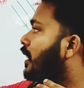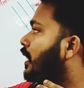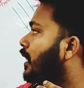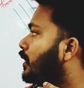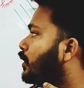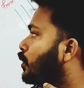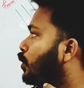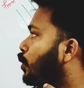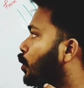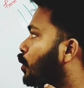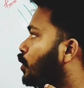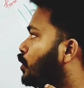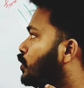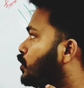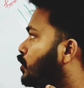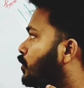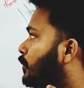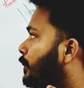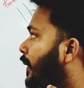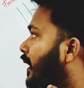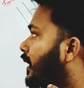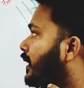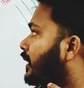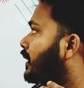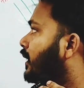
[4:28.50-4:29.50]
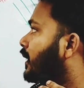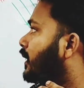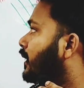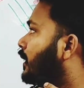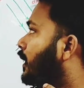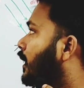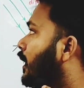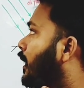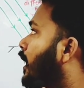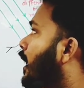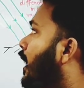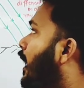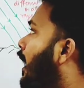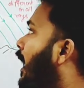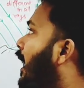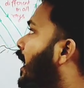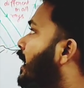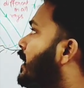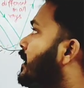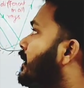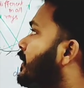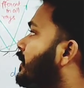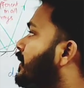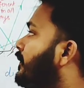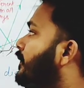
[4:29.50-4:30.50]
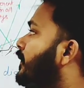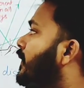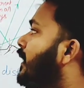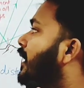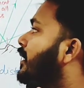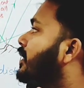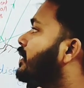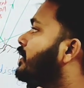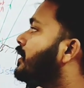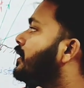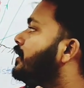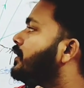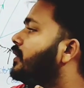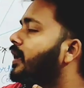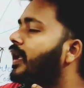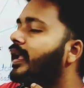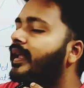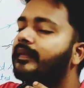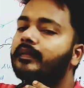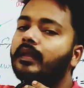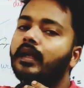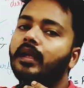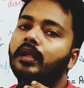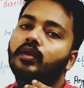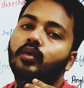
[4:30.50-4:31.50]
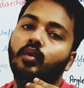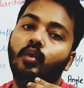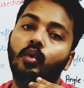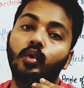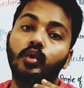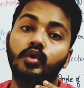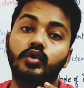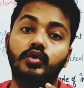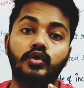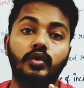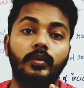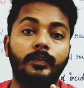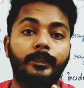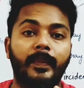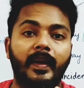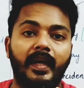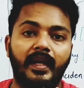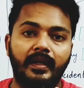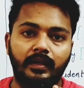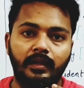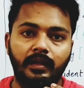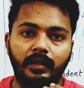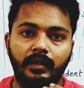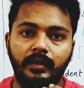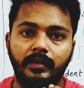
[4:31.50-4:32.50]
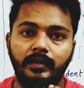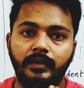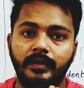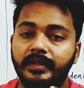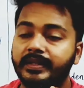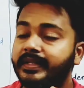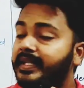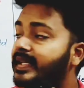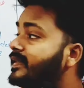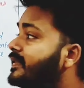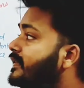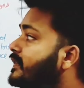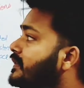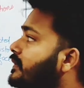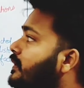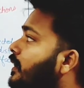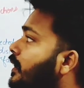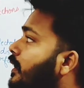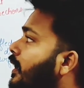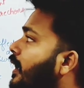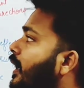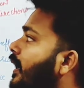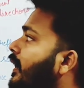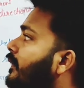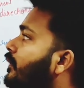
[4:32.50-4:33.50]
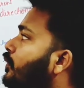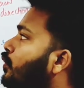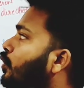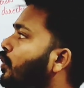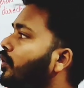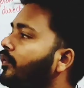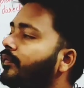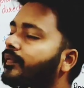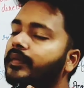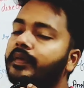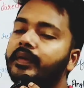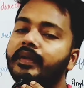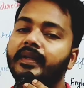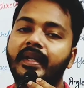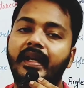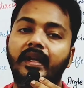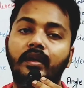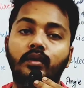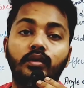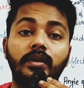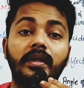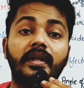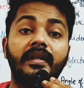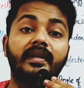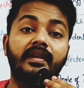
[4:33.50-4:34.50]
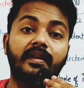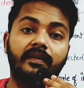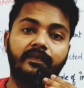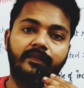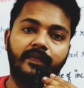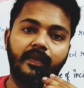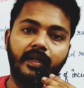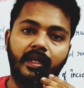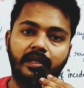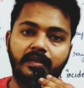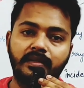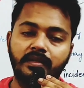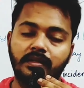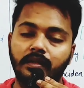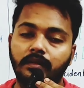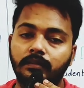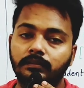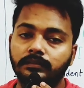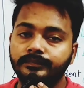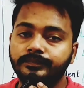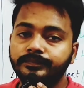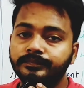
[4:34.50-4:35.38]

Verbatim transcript: are also parallel and reflected rays are also parallel. This is the case of regular reflection.